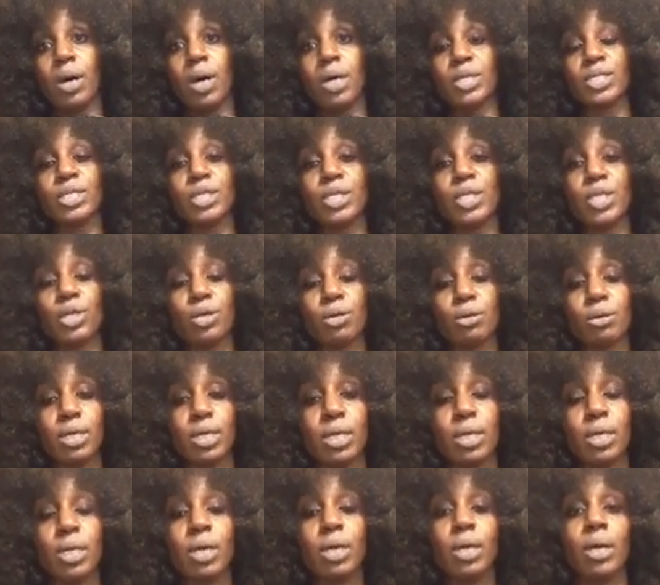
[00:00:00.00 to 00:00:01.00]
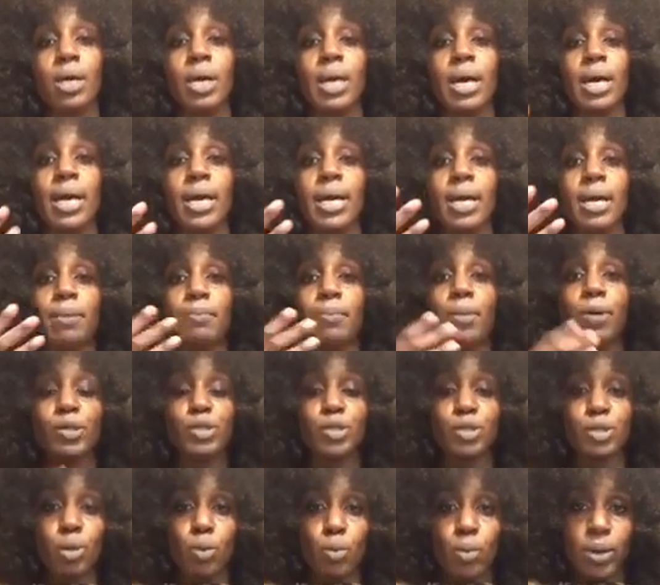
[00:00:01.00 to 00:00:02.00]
securing a personal